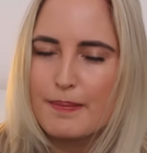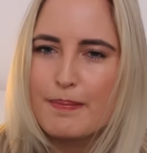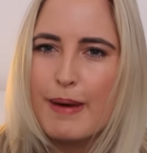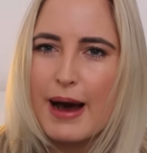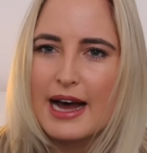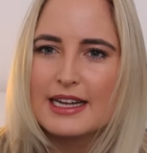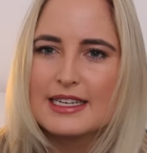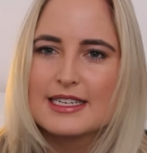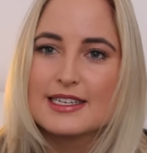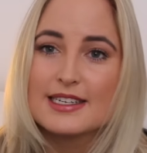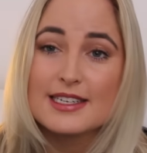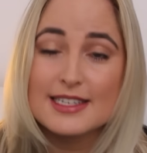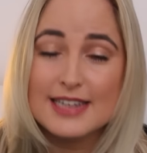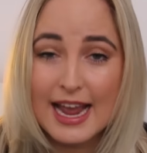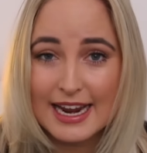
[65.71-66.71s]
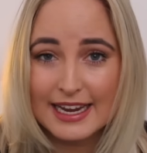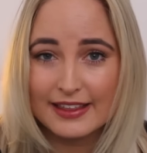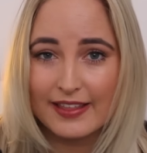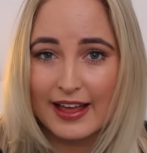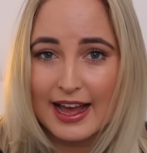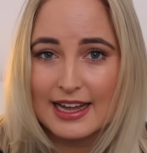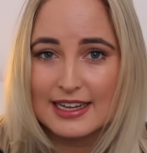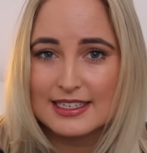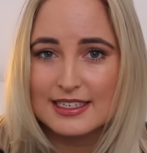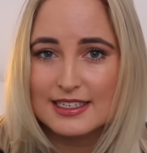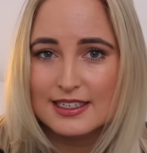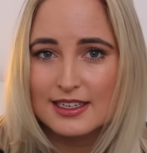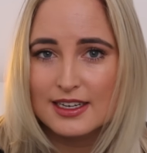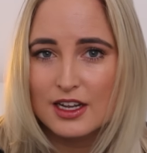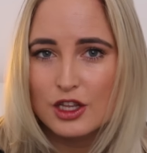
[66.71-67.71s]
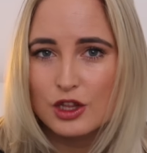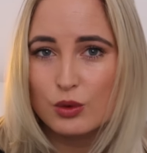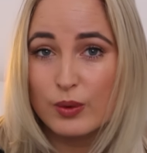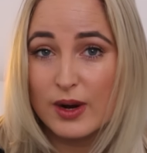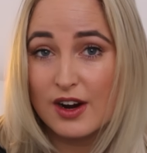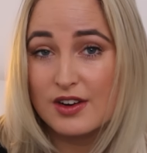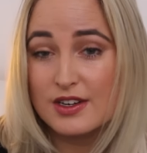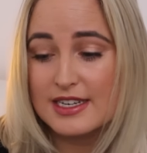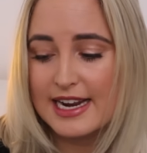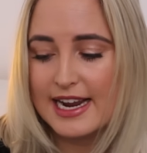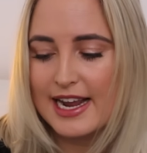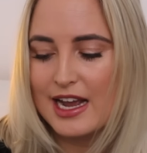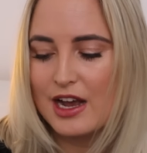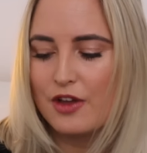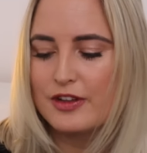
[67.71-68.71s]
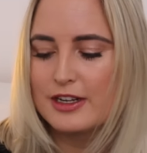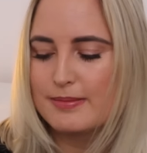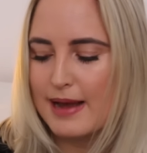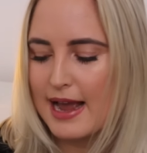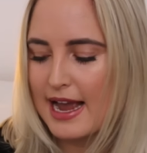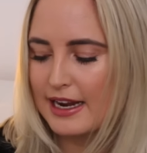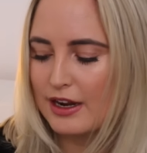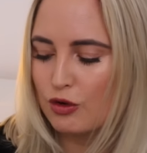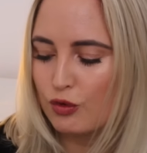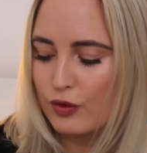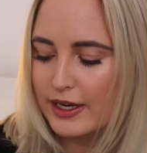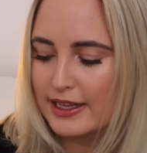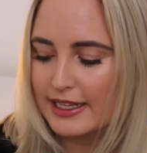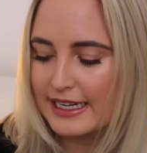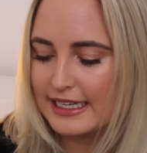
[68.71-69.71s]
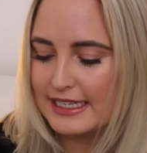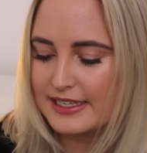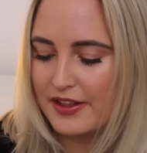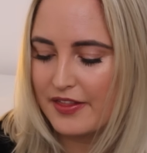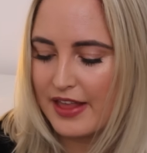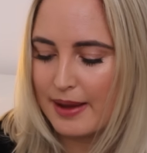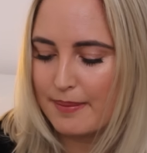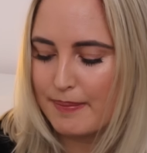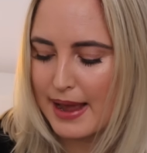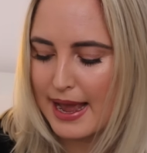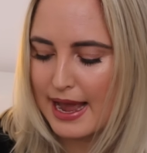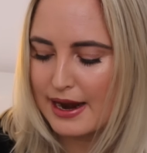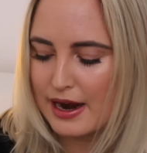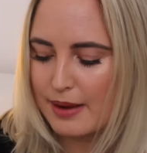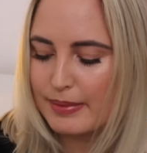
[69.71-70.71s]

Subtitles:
But saying that, the wear and tear on this bag really isn't that bad.